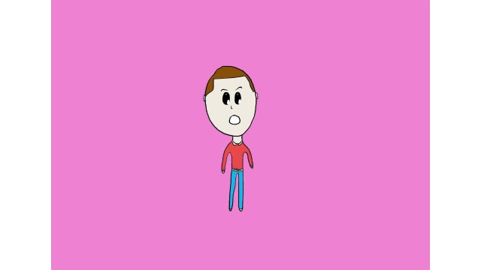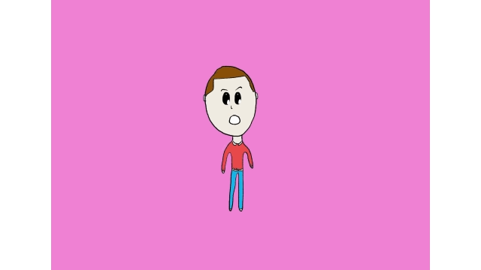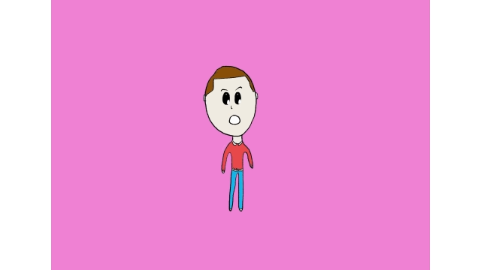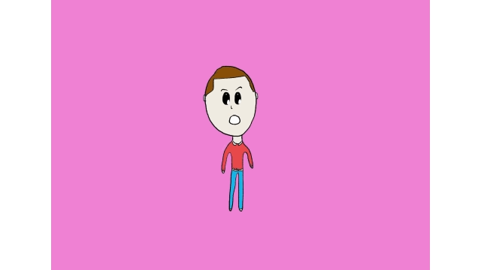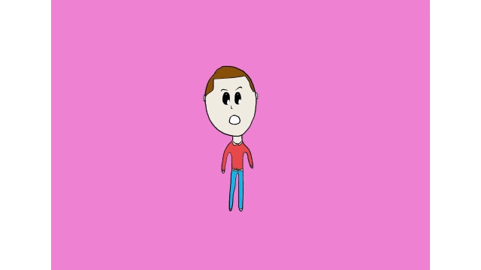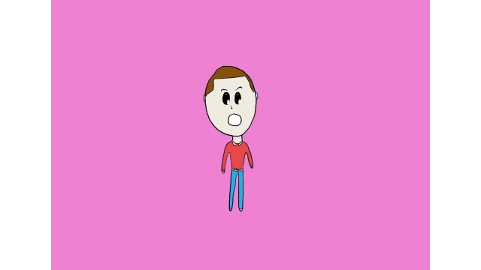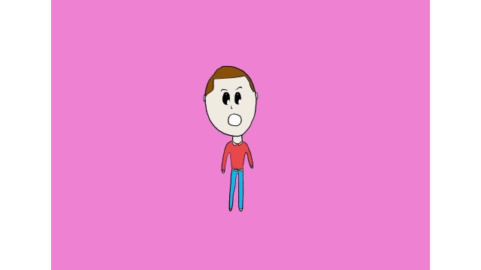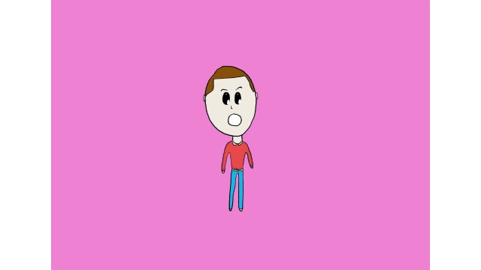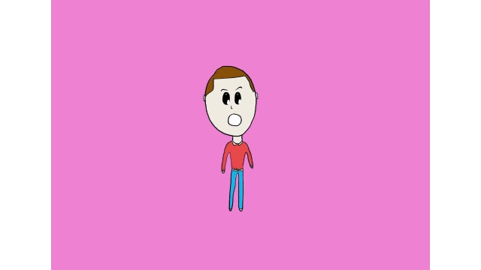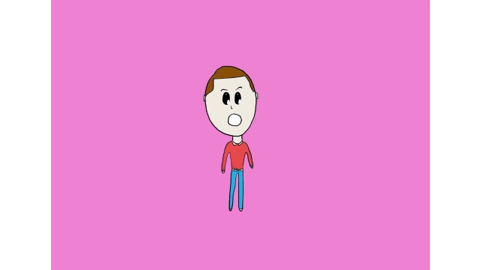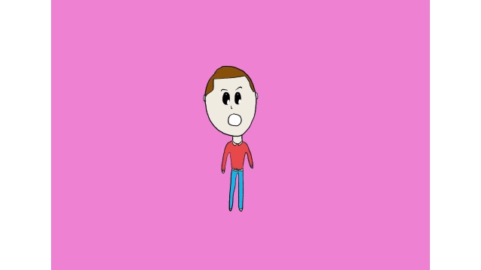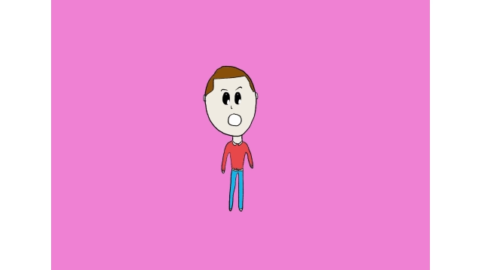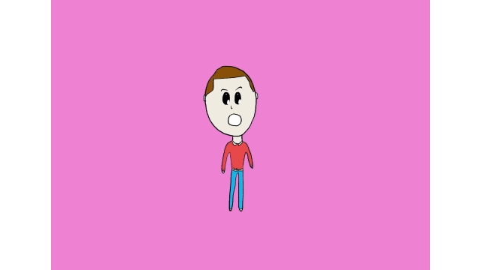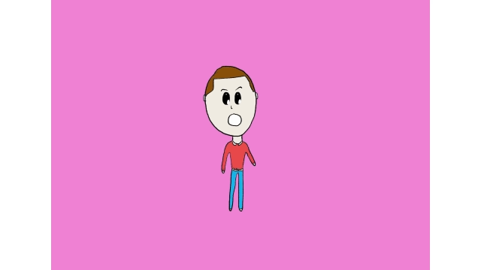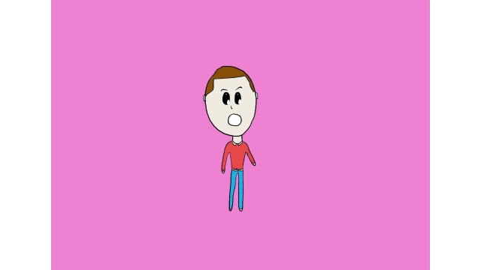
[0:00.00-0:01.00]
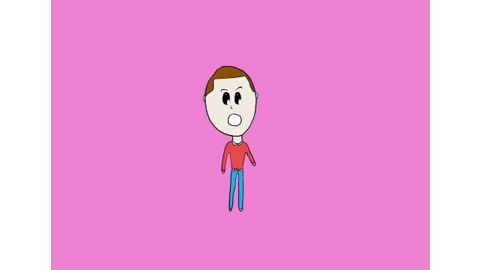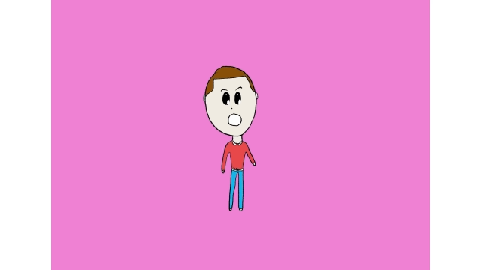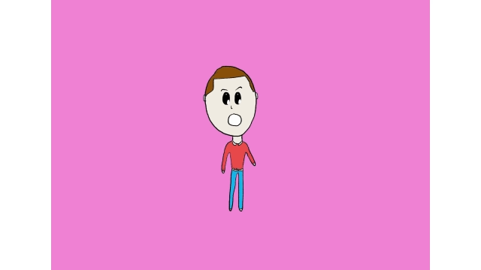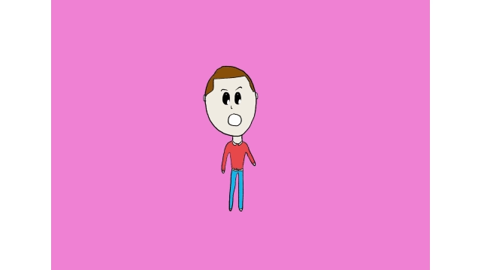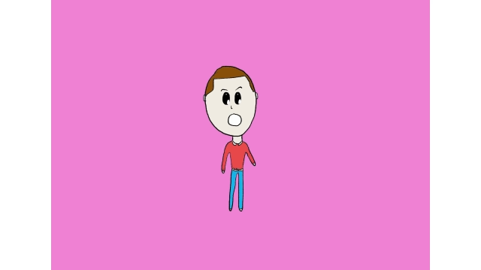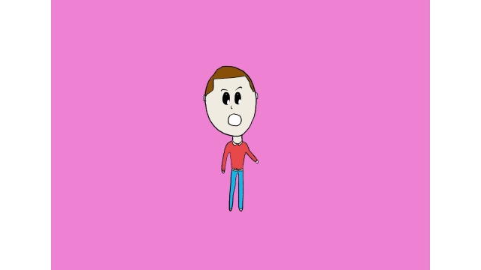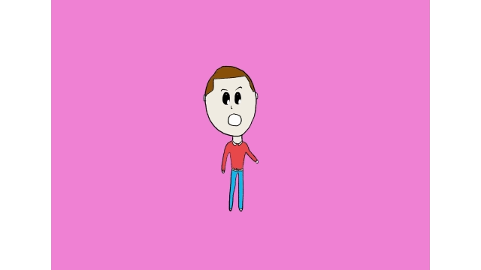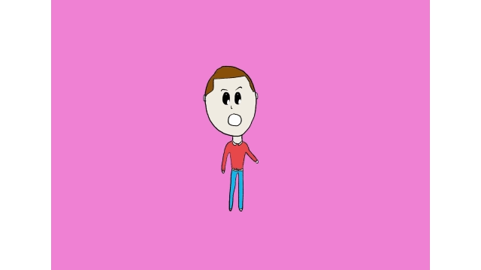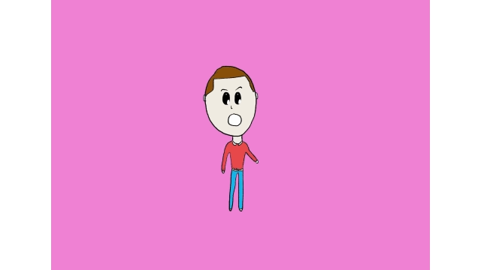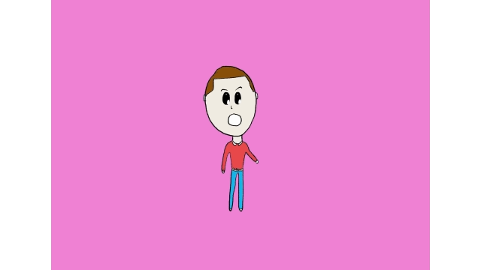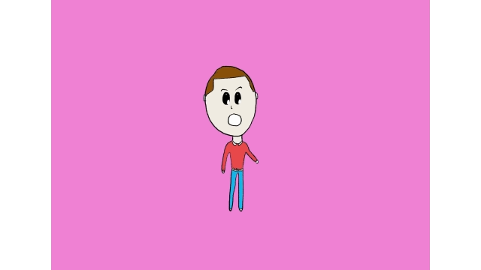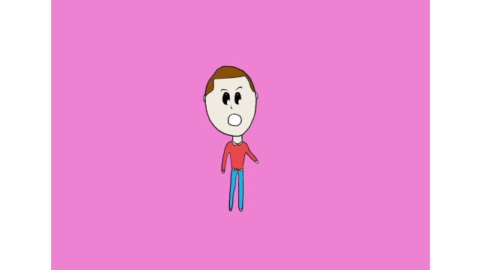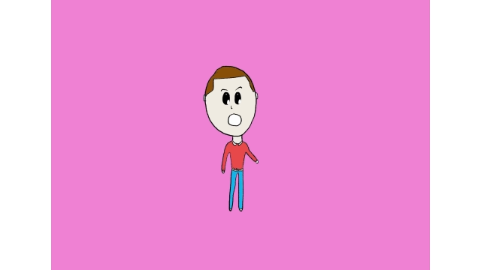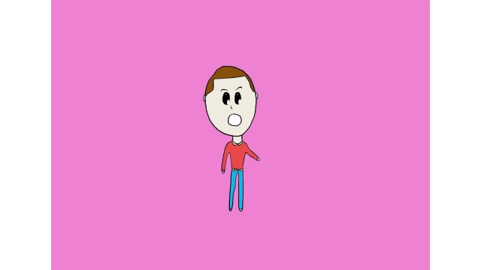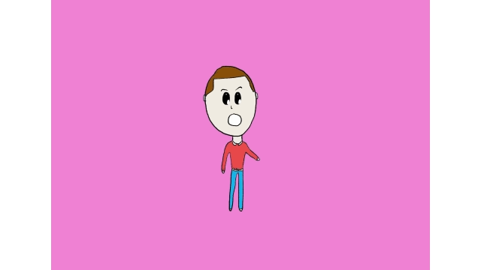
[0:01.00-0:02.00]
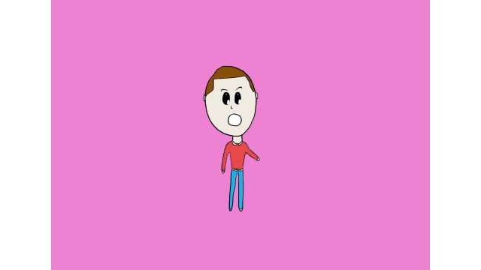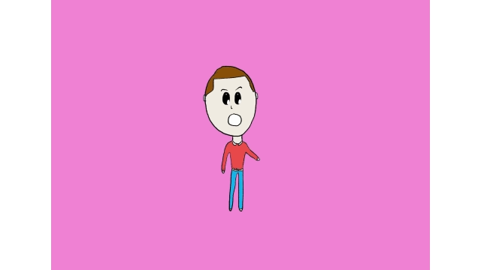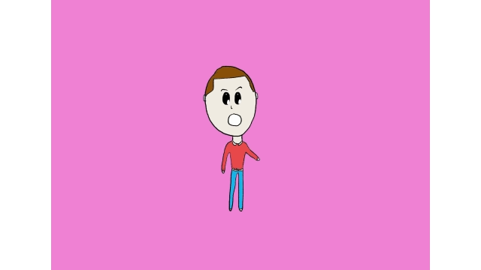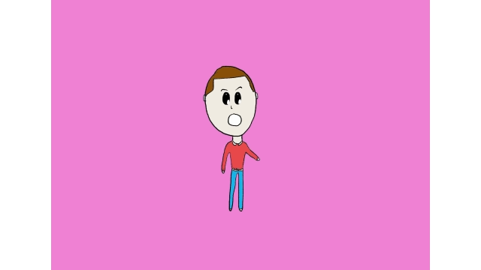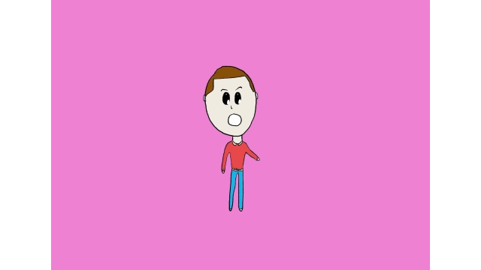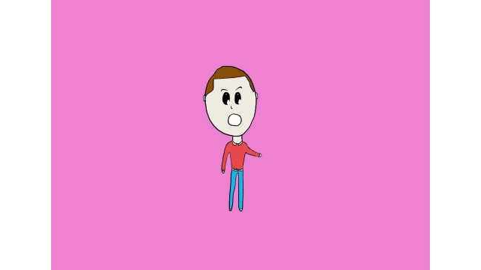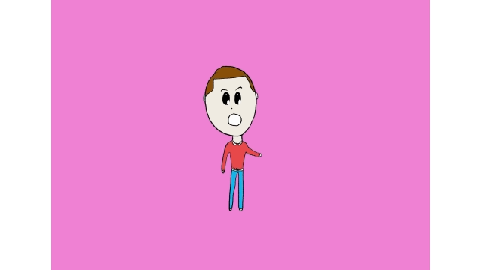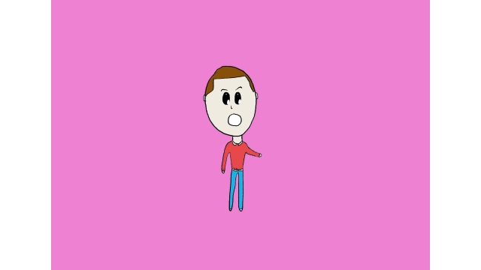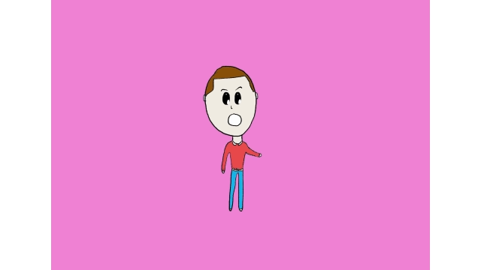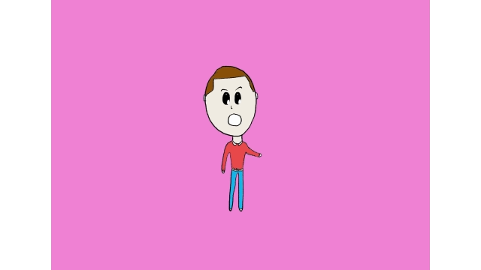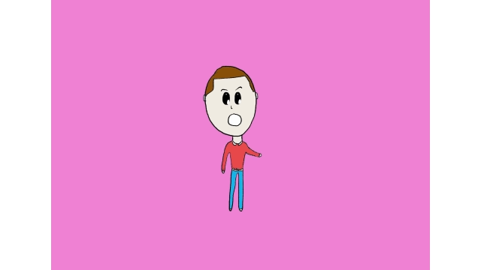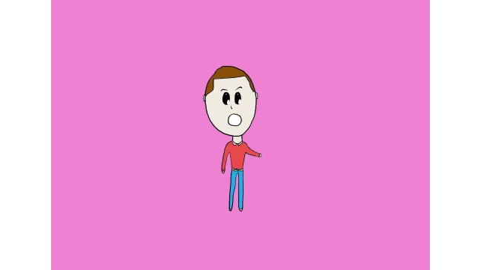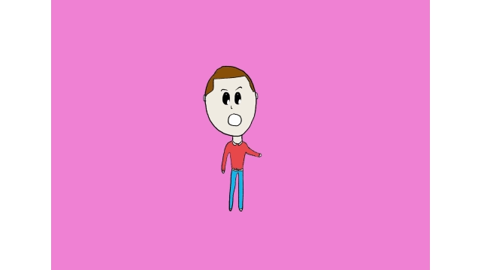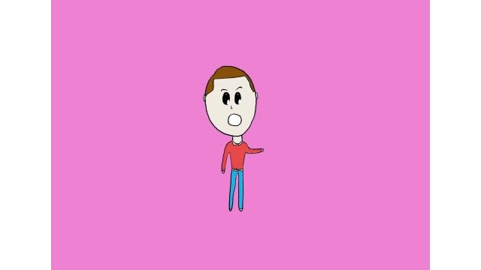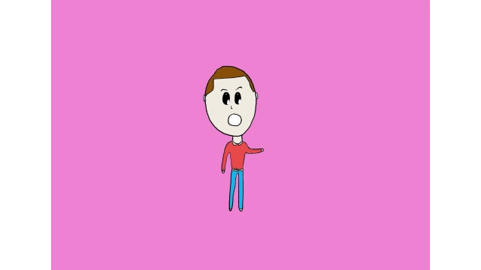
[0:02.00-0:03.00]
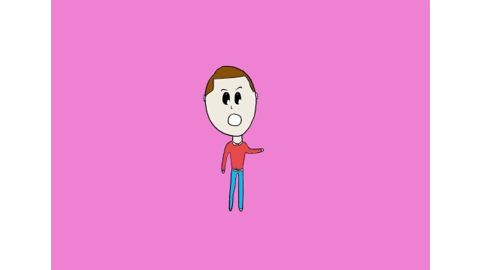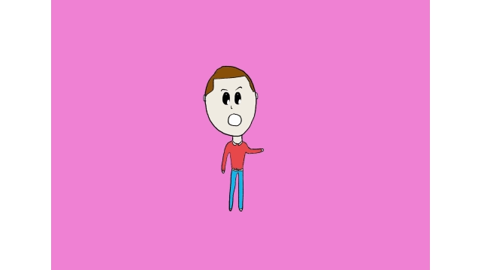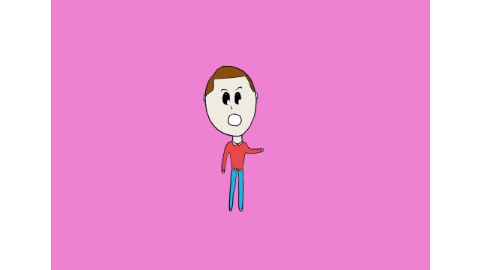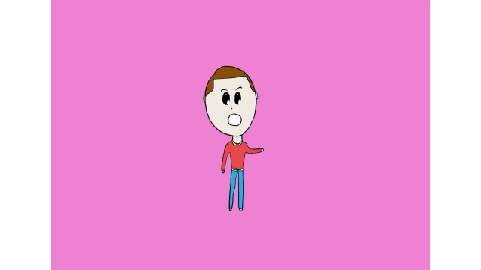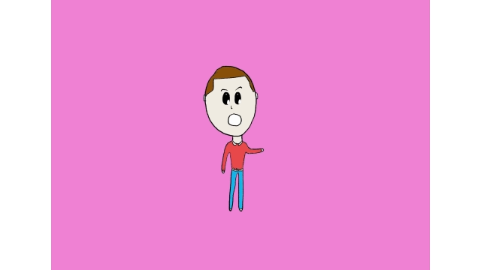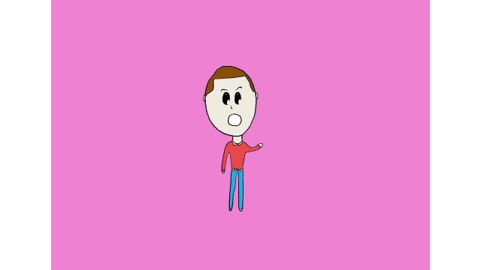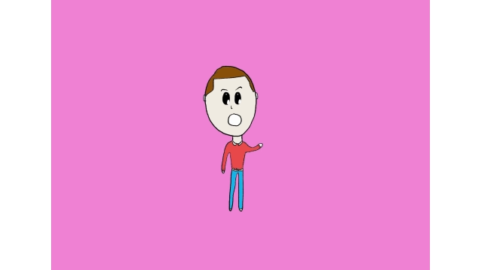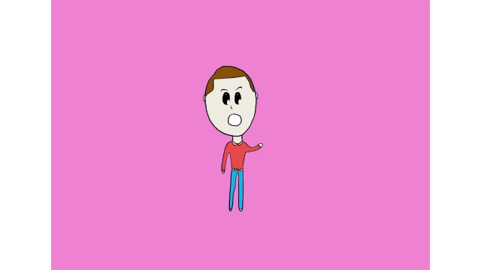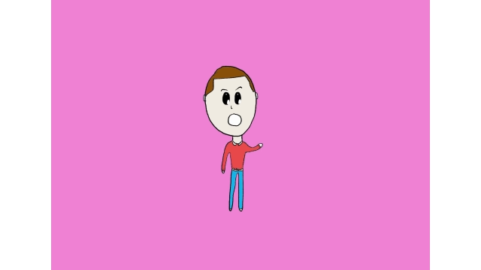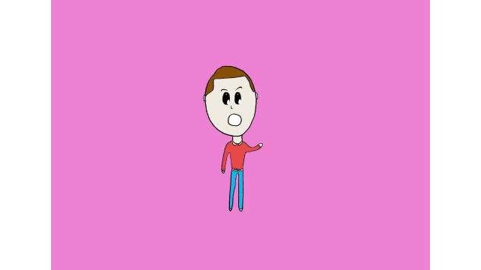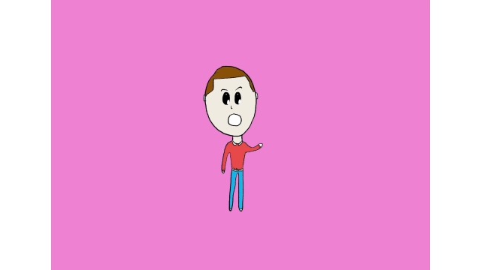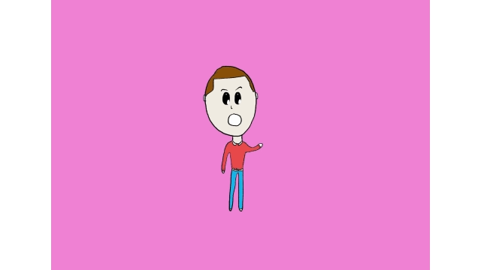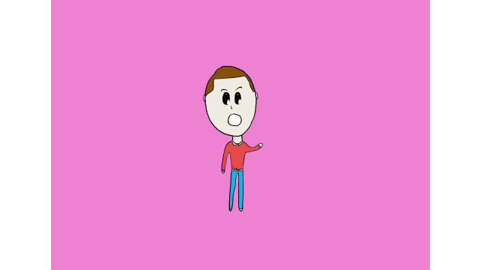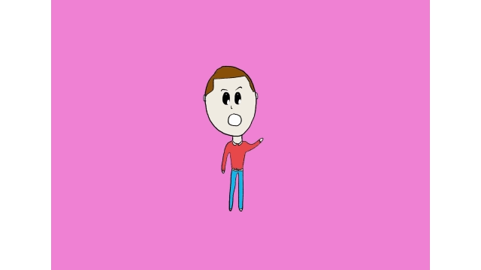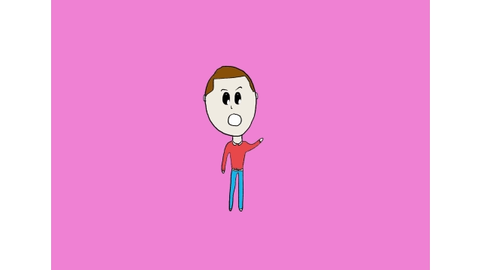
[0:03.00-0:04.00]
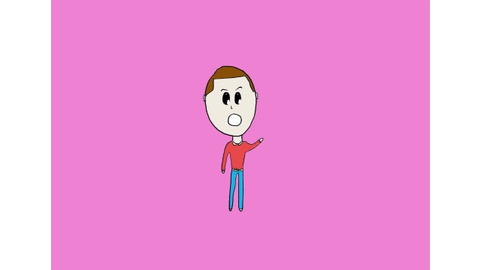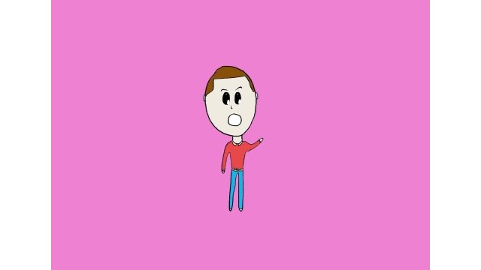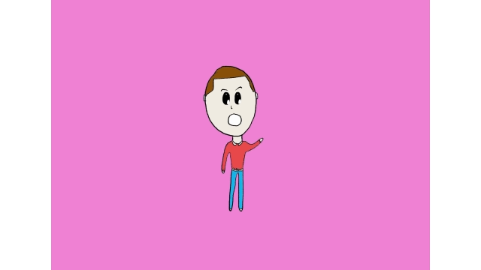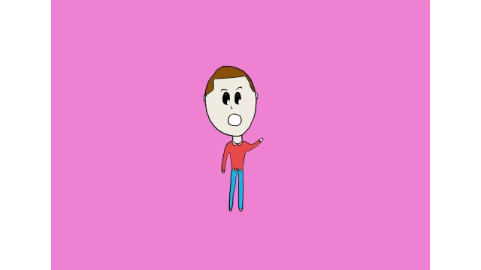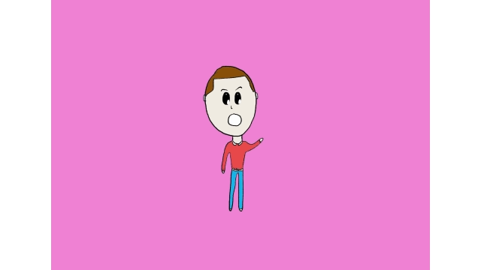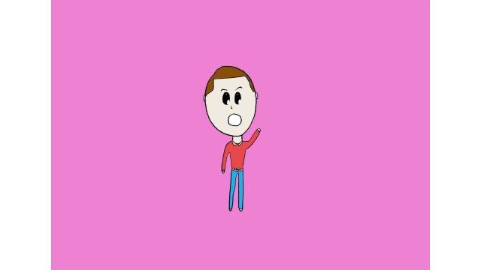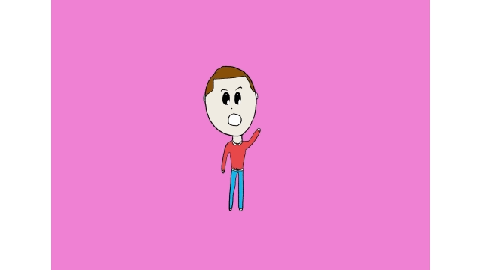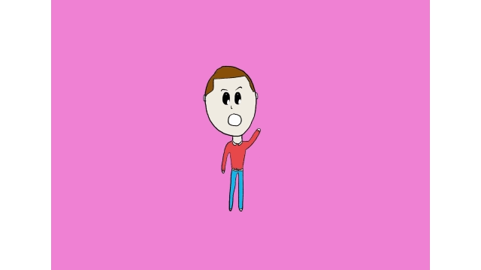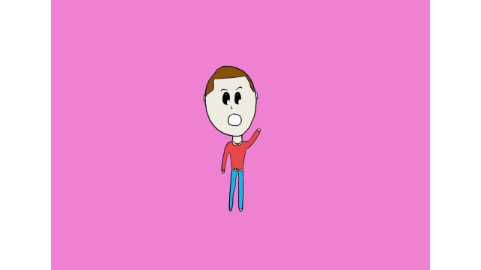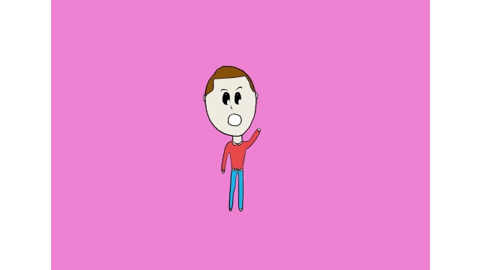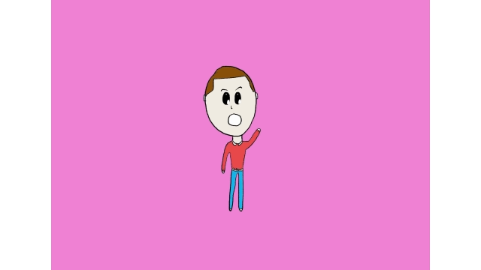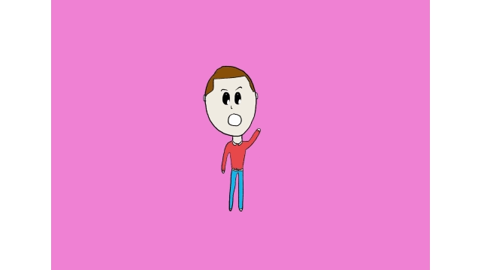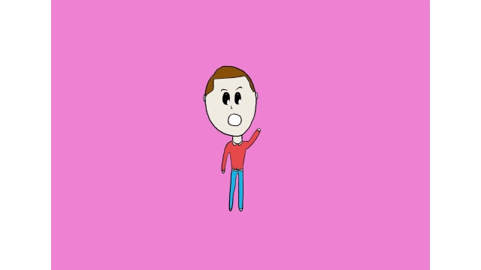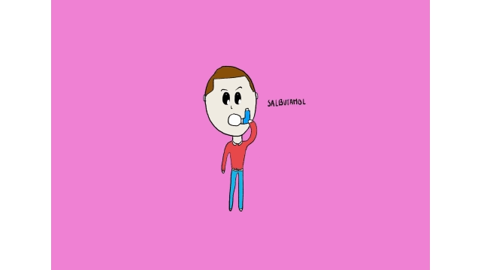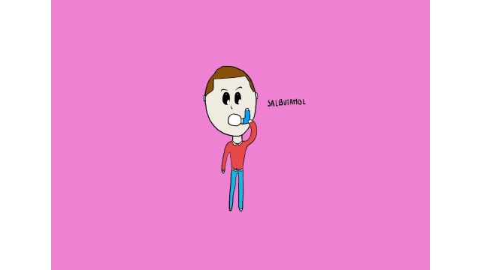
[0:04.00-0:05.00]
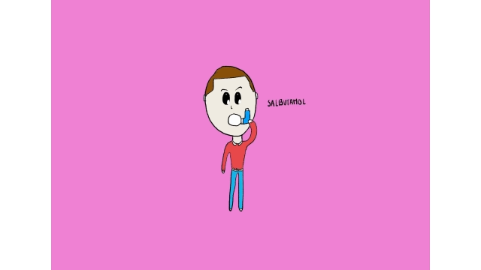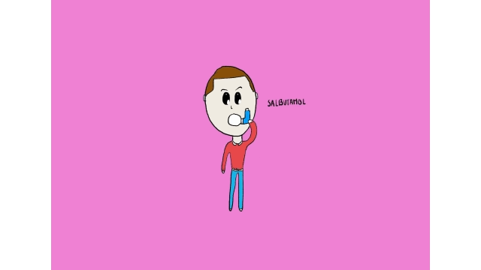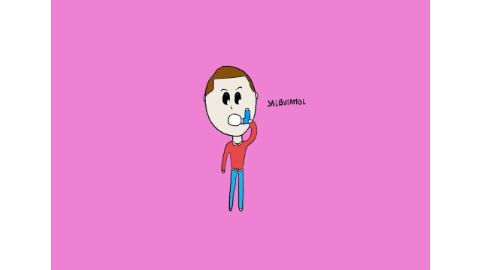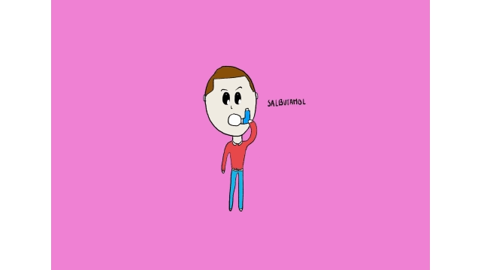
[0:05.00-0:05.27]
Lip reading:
Nobody's mouth can be seen.